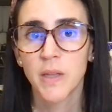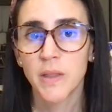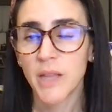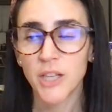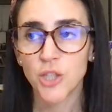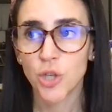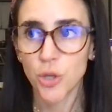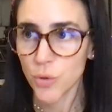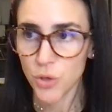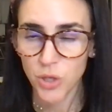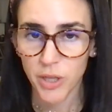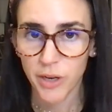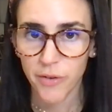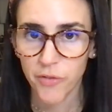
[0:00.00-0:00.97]
a
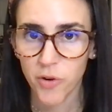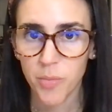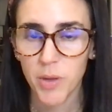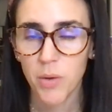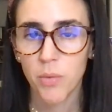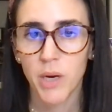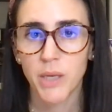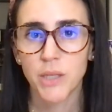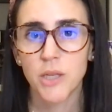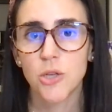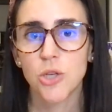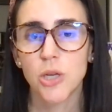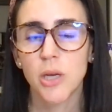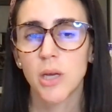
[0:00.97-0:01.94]
huge thing for me when I
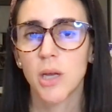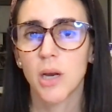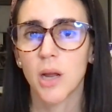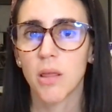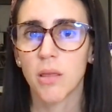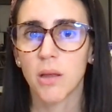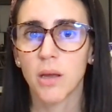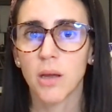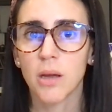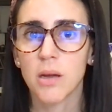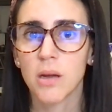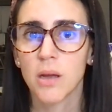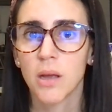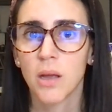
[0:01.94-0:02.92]
teach it. And I
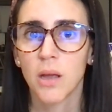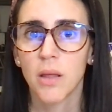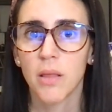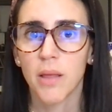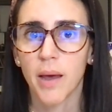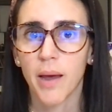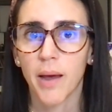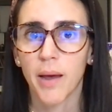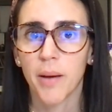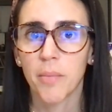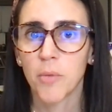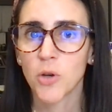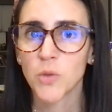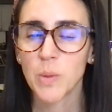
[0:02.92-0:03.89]
think that
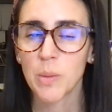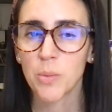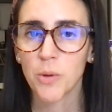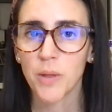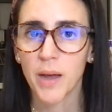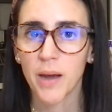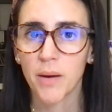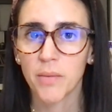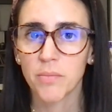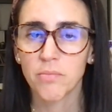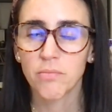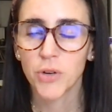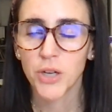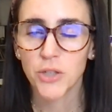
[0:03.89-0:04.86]
most people that
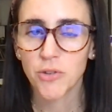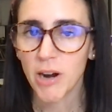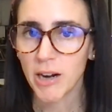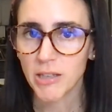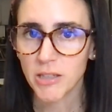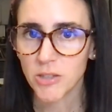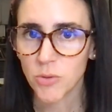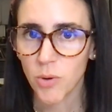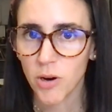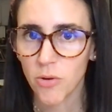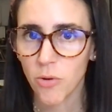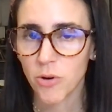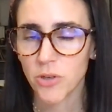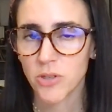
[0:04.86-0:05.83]
we attract into our
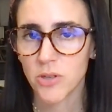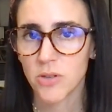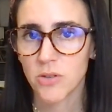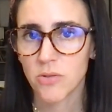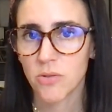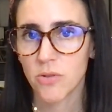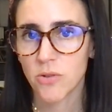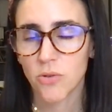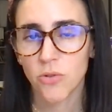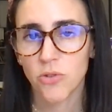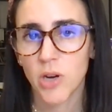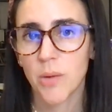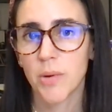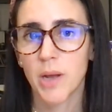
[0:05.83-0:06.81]
courses through the
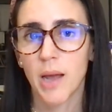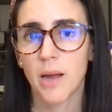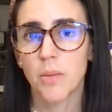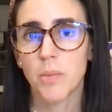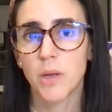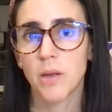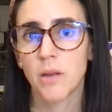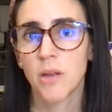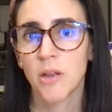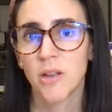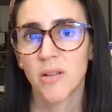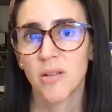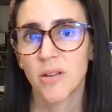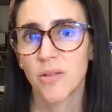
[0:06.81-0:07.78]
Soul Tribe Academy
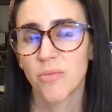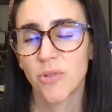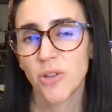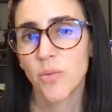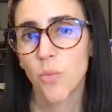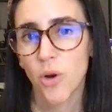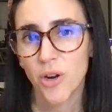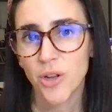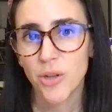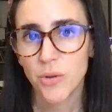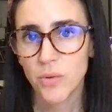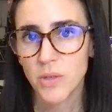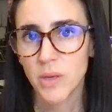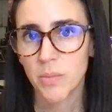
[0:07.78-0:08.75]
really want to
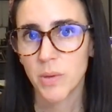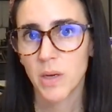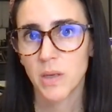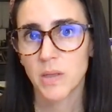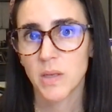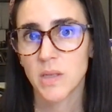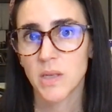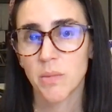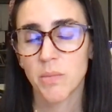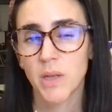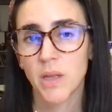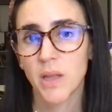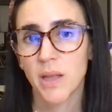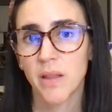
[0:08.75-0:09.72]
use it because it's
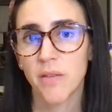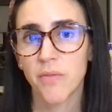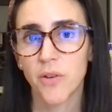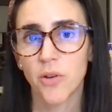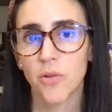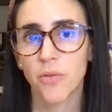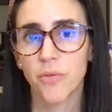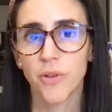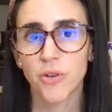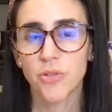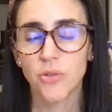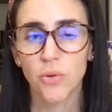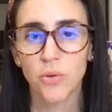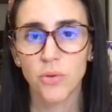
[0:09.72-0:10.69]
something that they feel their
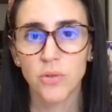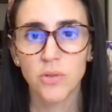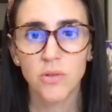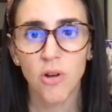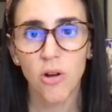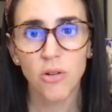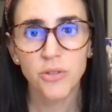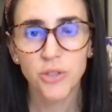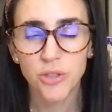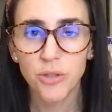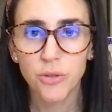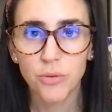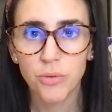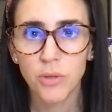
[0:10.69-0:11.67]
soul's called to
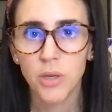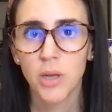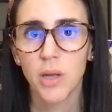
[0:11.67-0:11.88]
do.